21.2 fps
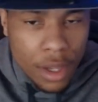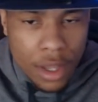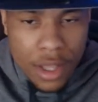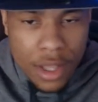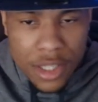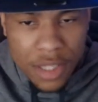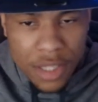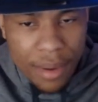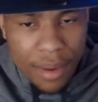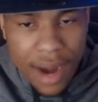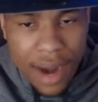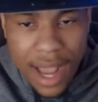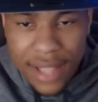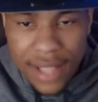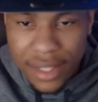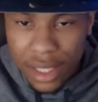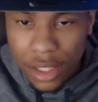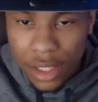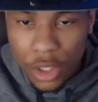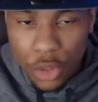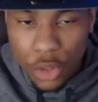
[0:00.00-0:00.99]

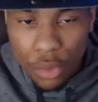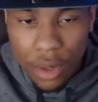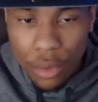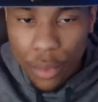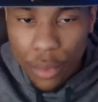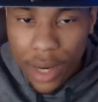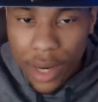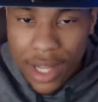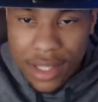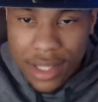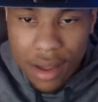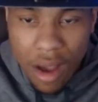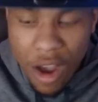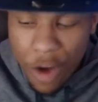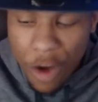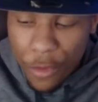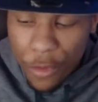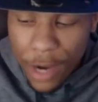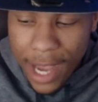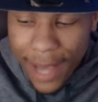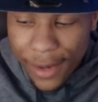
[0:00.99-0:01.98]
Surprising, the three wins all
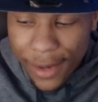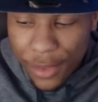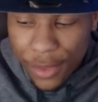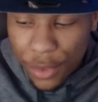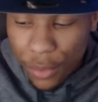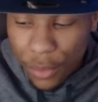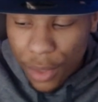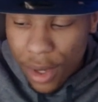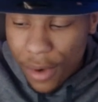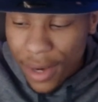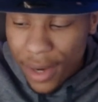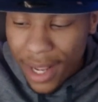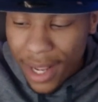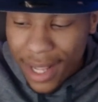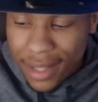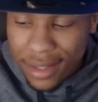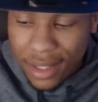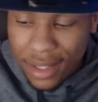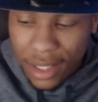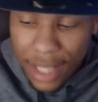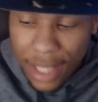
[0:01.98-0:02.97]
were out on the road
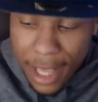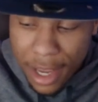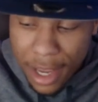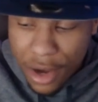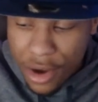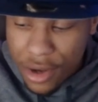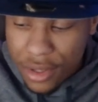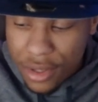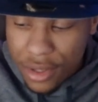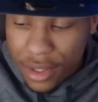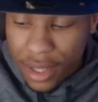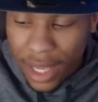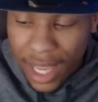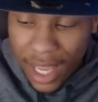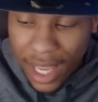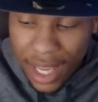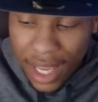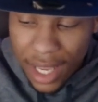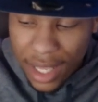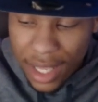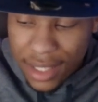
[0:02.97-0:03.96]
against the Lakers, the
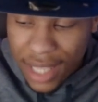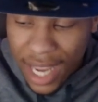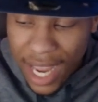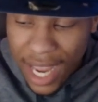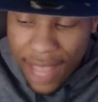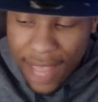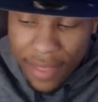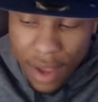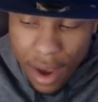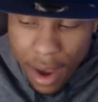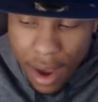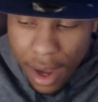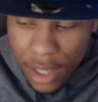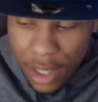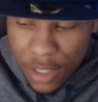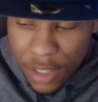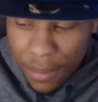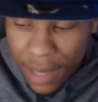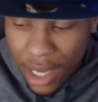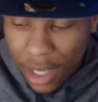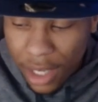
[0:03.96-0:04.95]
Kings, and the
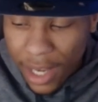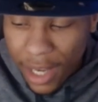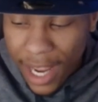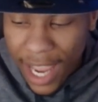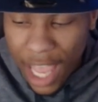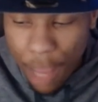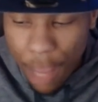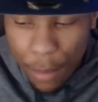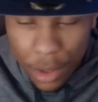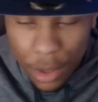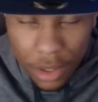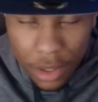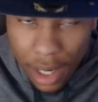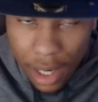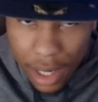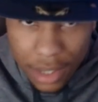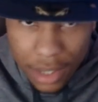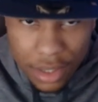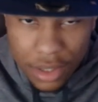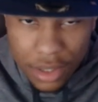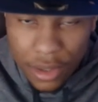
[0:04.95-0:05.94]
Hawks, man. They hammered the
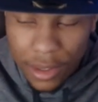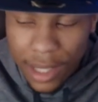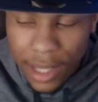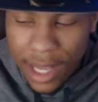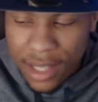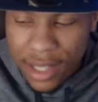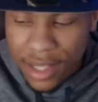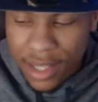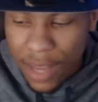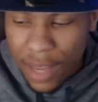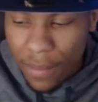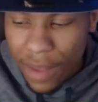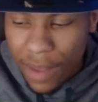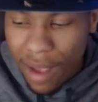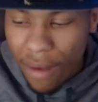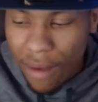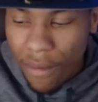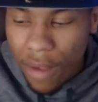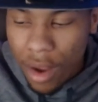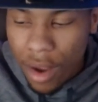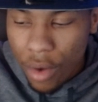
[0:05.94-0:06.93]
Hawks in their last game
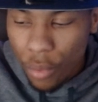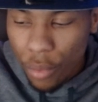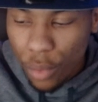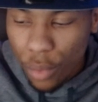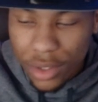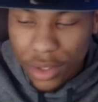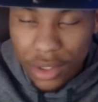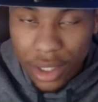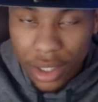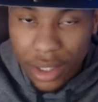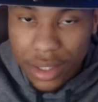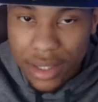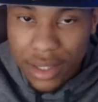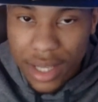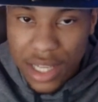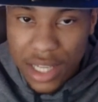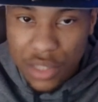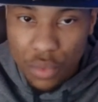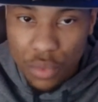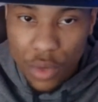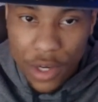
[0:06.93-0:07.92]
out, one
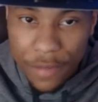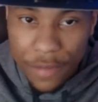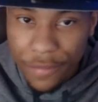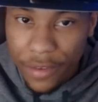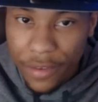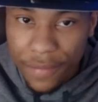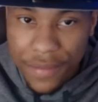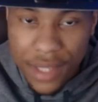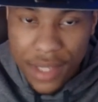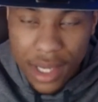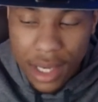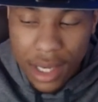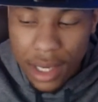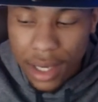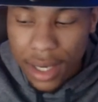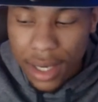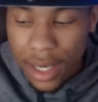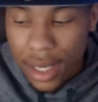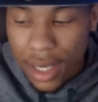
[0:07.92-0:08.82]
thirty-six to one fifteen.